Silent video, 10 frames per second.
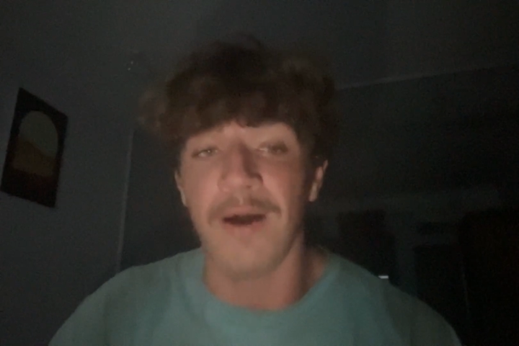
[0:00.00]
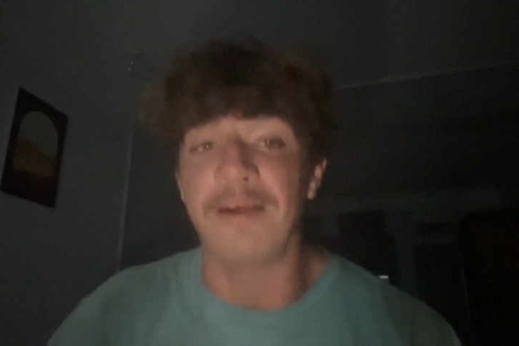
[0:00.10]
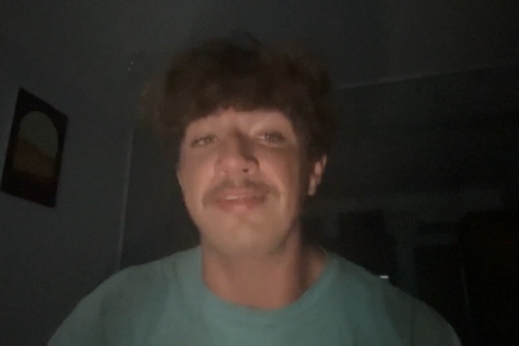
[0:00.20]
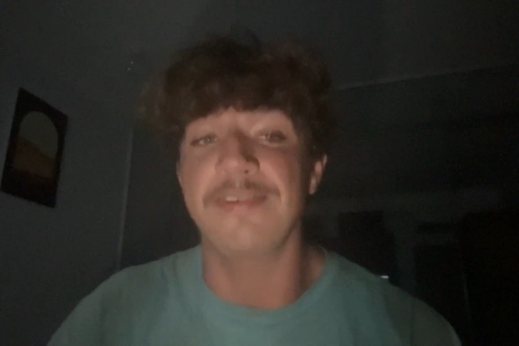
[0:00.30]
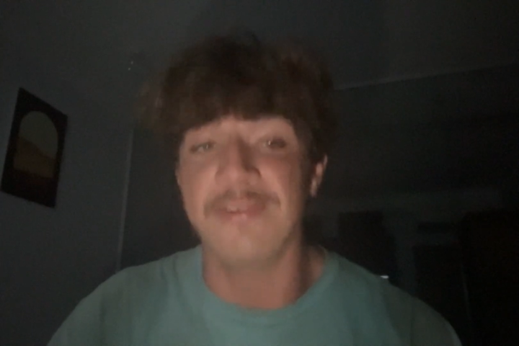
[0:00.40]
are
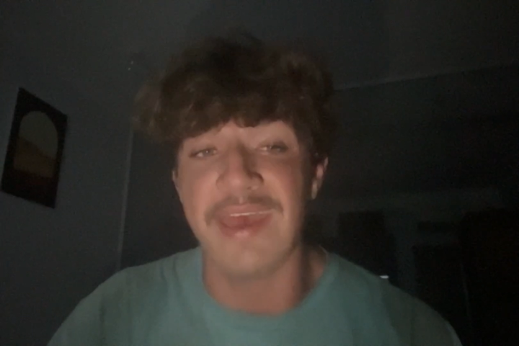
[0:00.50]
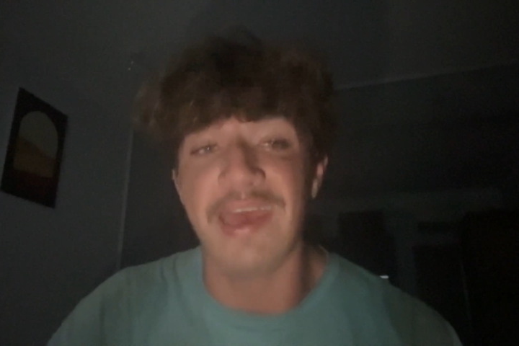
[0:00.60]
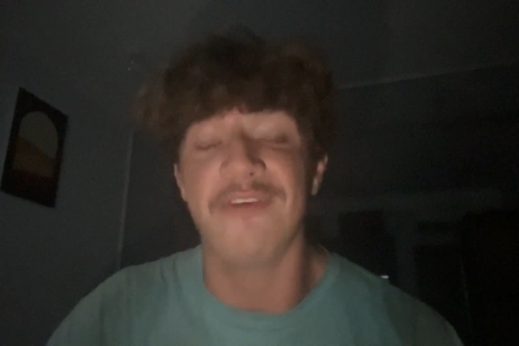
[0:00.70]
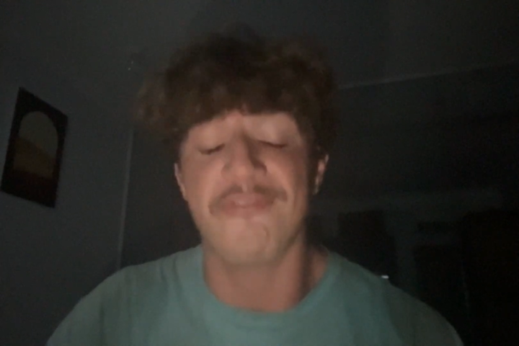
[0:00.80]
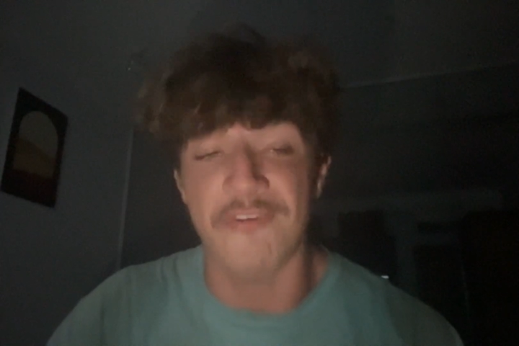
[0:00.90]

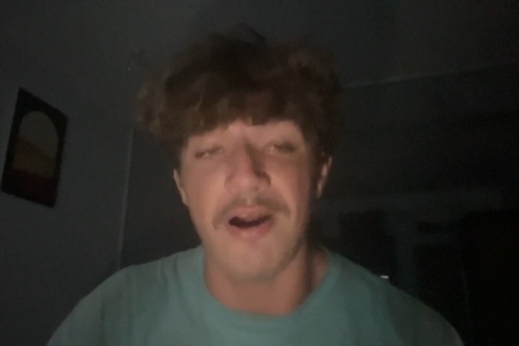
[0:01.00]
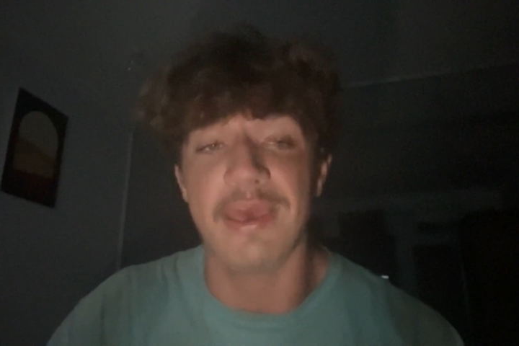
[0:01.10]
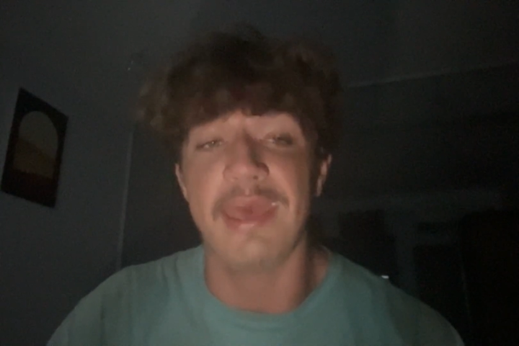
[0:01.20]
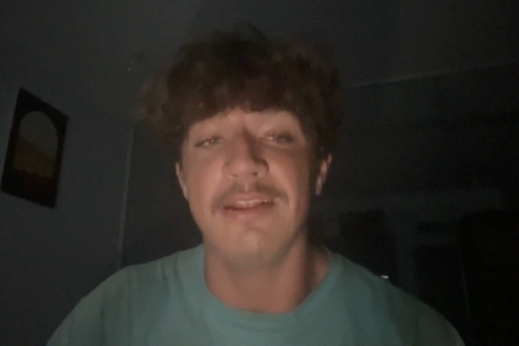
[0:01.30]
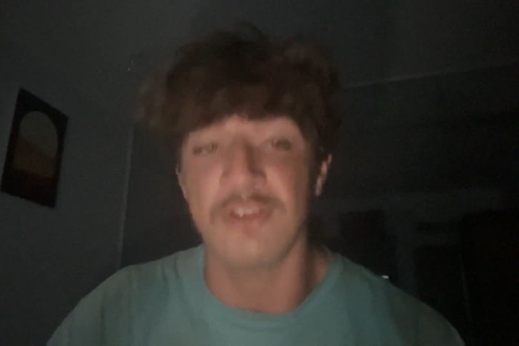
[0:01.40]
sick
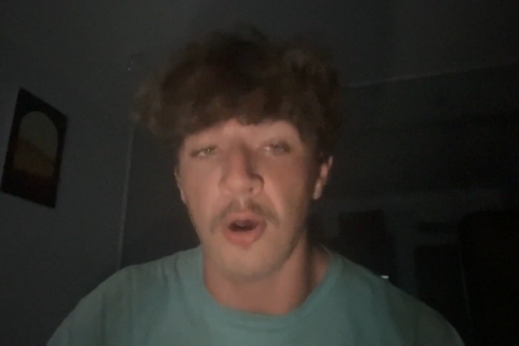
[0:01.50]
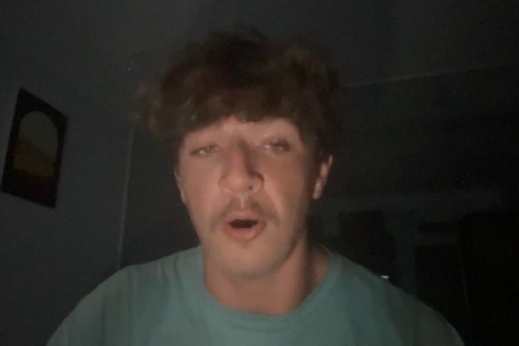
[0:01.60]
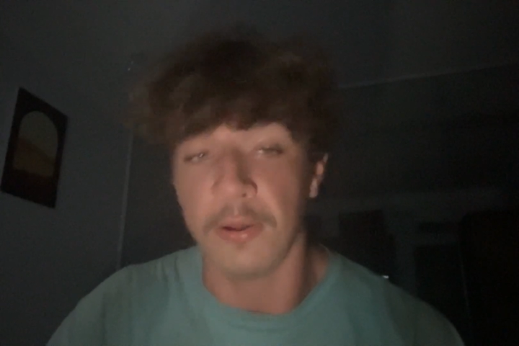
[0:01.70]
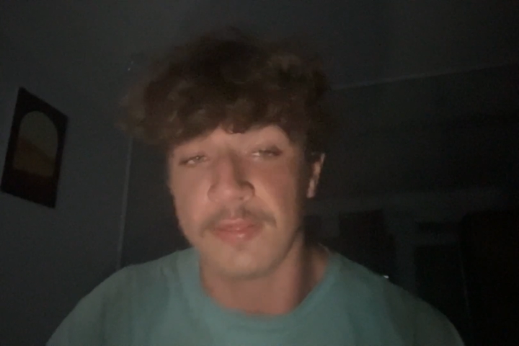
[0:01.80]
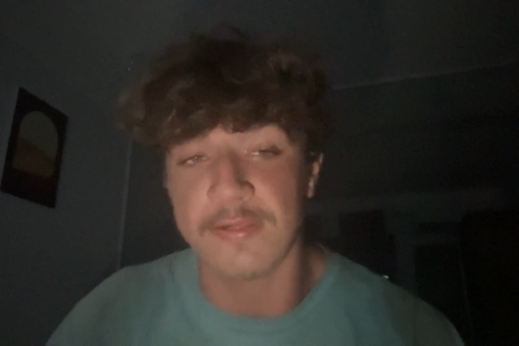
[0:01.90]
fucking
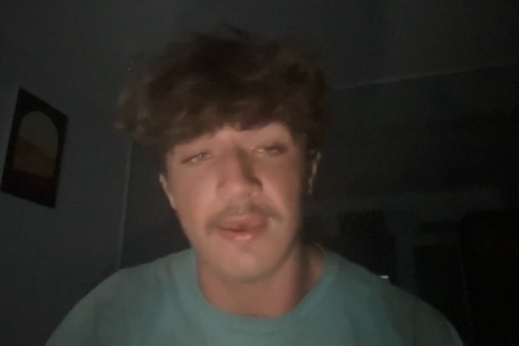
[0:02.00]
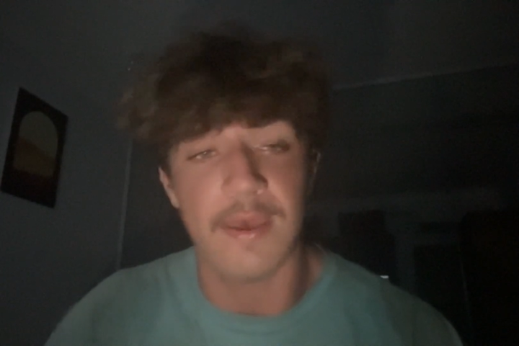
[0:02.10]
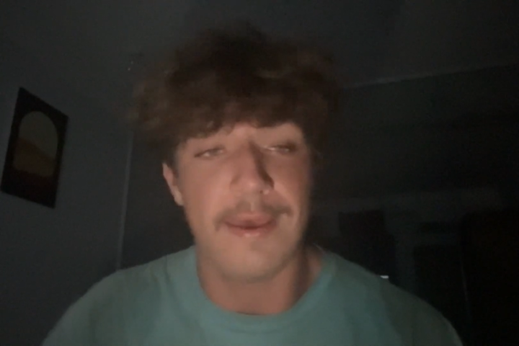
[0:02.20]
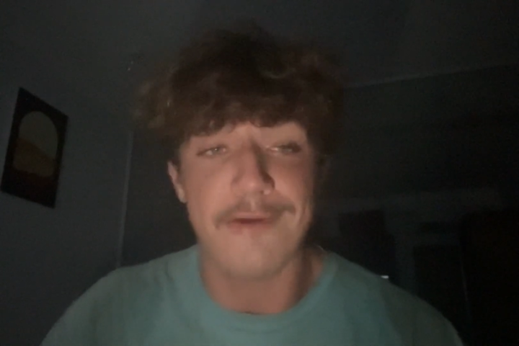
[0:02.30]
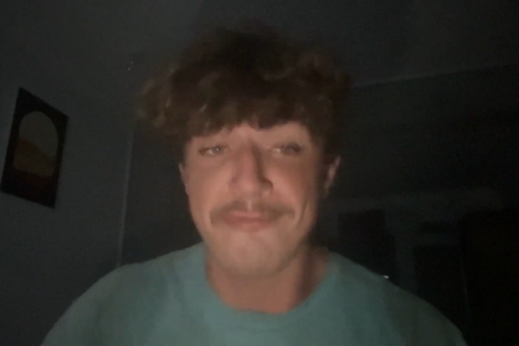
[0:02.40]
dogs.
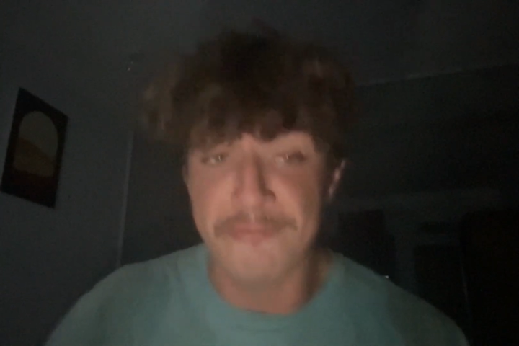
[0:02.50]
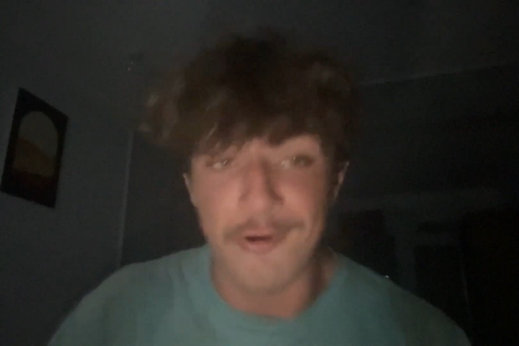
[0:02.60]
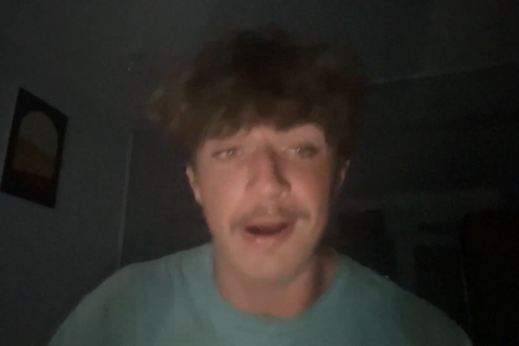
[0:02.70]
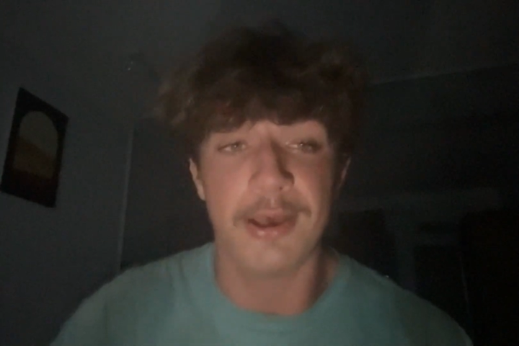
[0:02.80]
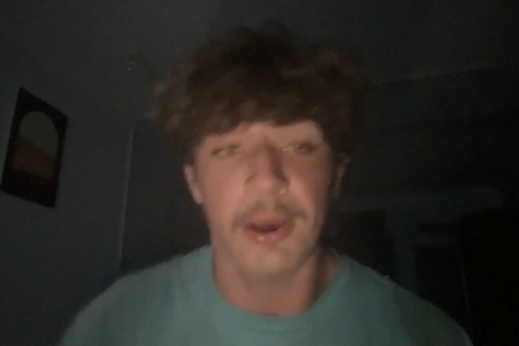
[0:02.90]

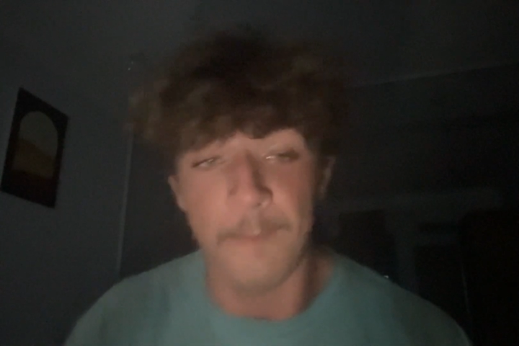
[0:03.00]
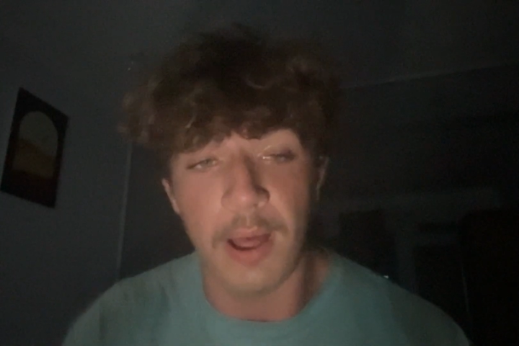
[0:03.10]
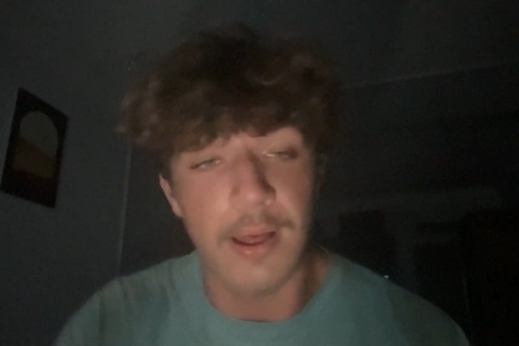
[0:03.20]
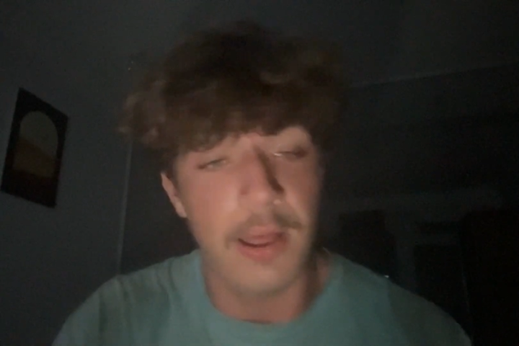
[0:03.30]
Fuck 'em.